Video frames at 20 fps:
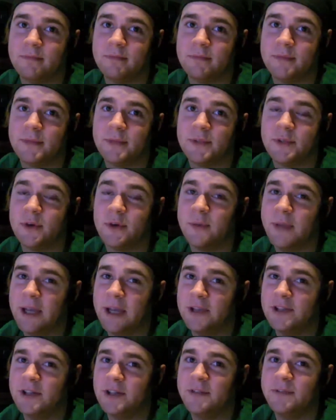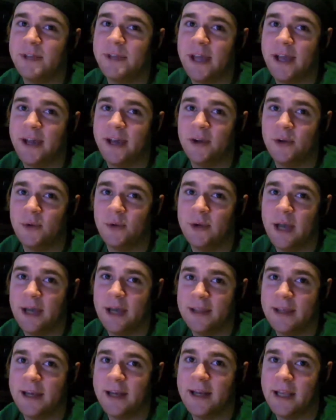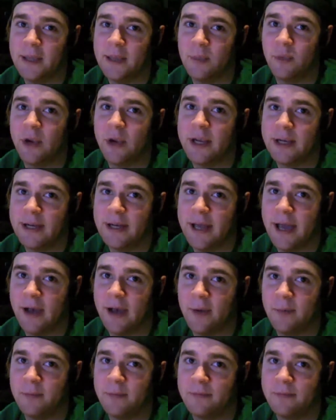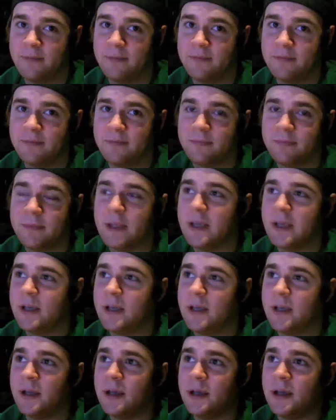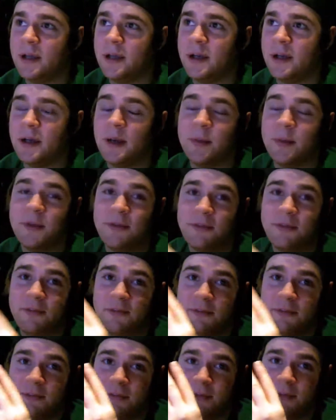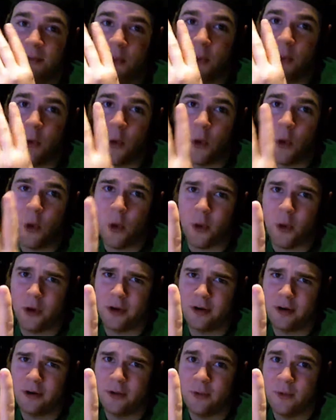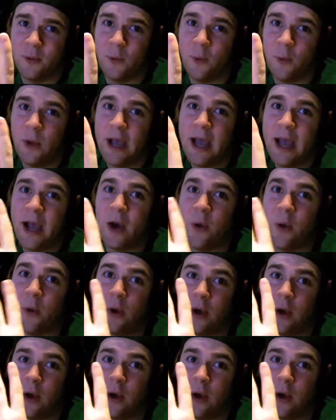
So imagine if Yahoo had that name right now. Number four. Wow.